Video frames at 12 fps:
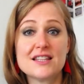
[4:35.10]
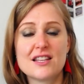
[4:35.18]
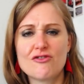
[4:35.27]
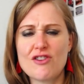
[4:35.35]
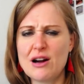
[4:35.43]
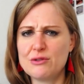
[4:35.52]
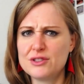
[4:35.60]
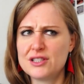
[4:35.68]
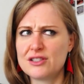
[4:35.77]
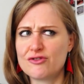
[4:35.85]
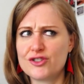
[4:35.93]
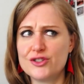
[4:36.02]
route
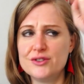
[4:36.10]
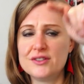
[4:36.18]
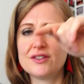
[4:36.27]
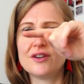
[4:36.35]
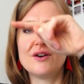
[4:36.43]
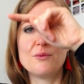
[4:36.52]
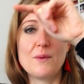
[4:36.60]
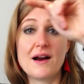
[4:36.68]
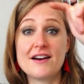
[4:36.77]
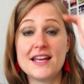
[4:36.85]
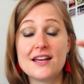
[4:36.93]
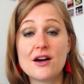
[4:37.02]
where
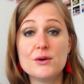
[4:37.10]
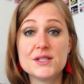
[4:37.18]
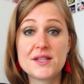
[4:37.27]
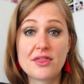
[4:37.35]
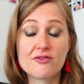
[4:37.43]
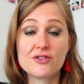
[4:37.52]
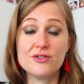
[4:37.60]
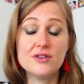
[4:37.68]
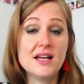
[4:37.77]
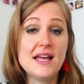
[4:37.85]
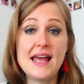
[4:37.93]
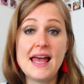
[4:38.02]
he goes through.
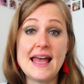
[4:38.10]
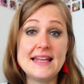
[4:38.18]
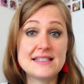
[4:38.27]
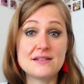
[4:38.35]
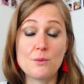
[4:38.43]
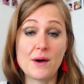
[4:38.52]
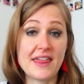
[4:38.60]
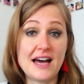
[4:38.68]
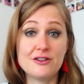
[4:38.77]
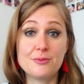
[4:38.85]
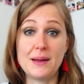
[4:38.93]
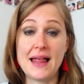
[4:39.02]
It's
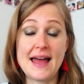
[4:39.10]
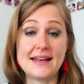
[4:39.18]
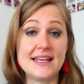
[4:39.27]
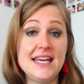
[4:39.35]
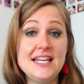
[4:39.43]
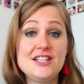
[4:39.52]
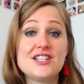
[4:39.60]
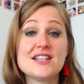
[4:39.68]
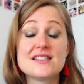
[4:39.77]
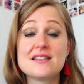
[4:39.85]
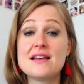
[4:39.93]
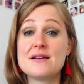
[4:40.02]
without plan.
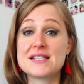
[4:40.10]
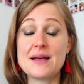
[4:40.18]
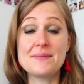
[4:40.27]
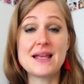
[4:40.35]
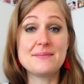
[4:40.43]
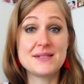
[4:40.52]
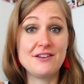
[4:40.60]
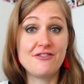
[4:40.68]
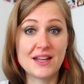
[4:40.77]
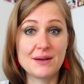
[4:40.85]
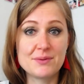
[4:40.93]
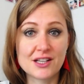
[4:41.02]
Sometimes he
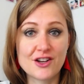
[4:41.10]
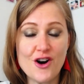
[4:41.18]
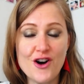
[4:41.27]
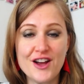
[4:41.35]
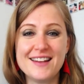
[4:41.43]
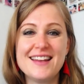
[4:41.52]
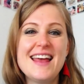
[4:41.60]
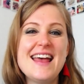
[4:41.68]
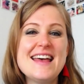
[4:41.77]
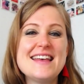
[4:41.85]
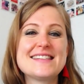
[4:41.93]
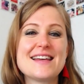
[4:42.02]
flipped a coin,
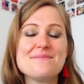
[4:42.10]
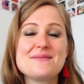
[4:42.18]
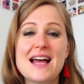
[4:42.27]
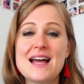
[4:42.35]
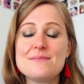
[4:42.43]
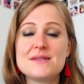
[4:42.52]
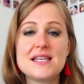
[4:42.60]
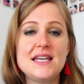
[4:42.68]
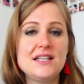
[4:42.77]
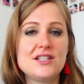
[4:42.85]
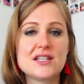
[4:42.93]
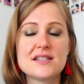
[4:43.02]
sometimes
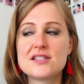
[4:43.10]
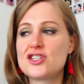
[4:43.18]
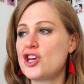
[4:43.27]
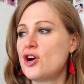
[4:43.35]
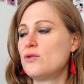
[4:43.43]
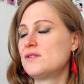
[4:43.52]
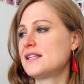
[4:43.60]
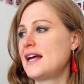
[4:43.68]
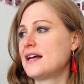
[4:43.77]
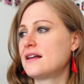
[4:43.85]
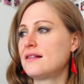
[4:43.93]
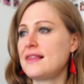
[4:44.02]
he just chose
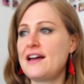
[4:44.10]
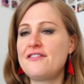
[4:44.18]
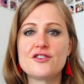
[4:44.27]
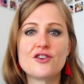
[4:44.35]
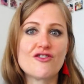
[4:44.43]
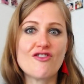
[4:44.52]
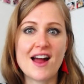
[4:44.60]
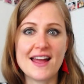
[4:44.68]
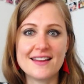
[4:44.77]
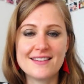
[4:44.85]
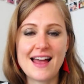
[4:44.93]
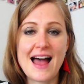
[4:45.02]
like left or
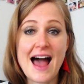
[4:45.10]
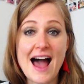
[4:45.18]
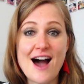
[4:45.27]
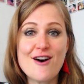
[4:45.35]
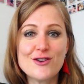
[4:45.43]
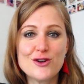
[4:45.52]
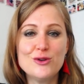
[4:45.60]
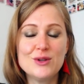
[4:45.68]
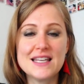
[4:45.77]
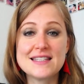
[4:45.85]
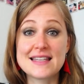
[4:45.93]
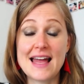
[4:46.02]
right. How
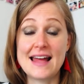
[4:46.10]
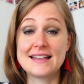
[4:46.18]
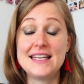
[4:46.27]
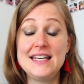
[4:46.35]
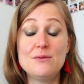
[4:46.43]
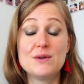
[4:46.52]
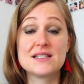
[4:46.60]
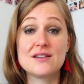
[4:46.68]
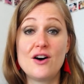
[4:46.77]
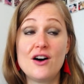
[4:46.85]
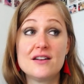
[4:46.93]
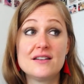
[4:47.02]
cool is that? He was
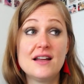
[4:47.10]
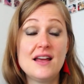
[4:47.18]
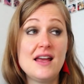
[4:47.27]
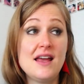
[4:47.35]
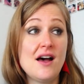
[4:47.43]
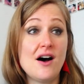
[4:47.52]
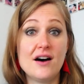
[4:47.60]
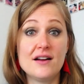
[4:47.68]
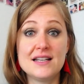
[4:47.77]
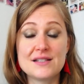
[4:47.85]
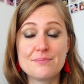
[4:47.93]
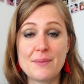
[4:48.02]
on
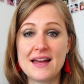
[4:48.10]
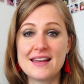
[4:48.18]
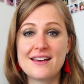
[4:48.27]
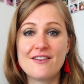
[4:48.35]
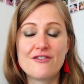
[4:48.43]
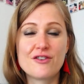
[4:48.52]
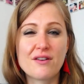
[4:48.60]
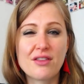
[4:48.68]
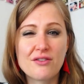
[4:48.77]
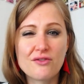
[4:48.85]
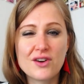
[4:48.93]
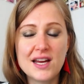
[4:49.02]
his bike for
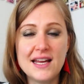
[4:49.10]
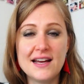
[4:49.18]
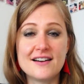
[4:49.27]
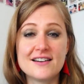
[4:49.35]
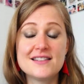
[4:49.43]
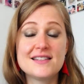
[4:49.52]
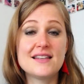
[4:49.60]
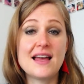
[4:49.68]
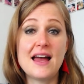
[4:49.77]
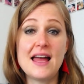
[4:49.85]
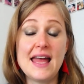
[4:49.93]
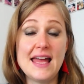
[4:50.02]
3 years
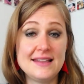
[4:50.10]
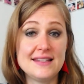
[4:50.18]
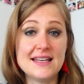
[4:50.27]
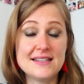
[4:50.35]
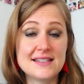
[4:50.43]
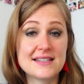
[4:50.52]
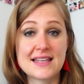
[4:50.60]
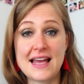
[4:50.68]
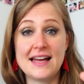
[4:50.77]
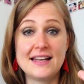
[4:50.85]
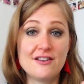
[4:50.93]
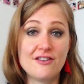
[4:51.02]
in this
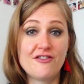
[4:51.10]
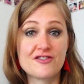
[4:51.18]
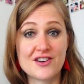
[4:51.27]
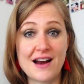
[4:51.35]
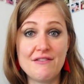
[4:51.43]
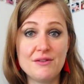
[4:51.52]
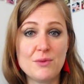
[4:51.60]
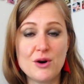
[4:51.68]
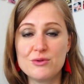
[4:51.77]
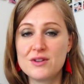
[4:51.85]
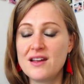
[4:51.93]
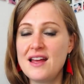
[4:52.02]
kind of travel
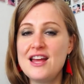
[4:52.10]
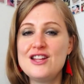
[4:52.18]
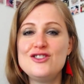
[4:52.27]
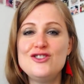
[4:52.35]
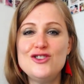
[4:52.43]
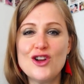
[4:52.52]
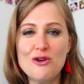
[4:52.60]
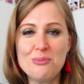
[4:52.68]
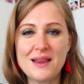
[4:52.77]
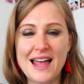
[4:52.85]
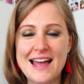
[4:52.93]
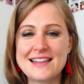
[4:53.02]
mode. No
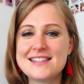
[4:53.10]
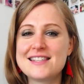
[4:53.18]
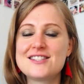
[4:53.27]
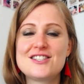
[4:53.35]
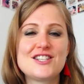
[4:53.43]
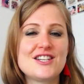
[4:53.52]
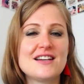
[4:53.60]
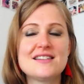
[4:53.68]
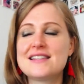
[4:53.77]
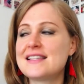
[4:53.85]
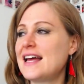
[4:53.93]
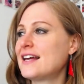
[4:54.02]
plans,
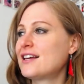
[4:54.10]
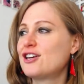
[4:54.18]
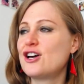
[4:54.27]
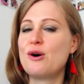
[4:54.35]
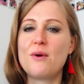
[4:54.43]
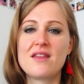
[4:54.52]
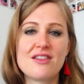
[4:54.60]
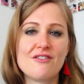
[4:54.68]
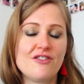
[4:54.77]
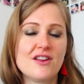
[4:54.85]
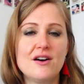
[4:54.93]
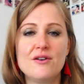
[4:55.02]
just like go with the
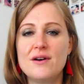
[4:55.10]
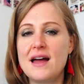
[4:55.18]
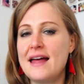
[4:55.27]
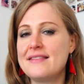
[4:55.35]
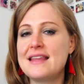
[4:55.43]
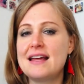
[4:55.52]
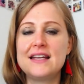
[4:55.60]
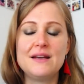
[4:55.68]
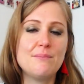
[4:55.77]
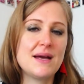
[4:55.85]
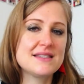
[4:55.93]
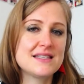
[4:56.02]
flow. And then he
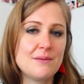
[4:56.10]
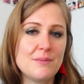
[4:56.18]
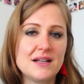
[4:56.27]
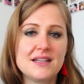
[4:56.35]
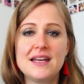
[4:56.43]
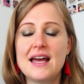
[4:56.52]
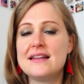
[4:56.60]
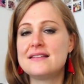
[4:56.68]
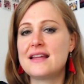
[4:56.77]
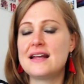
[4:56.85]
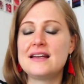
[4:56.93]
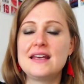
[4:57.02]
met somebody, and
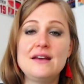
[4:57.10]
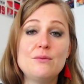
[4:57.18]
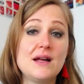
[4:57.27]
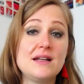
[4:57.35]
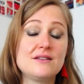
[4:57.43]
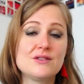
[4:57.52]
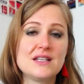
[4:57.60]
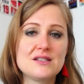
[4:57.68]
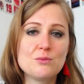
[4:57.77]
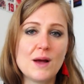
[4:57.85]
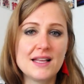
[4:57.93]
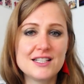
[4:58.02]
then he went to this
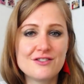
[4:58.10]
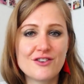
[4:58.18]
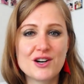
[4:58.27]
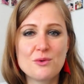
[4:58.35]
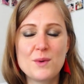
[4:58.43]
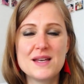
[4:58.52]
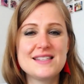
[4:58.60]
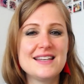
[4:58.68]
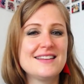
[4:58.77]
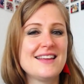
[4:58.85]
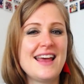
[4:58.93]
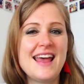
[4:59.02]
village for a visit.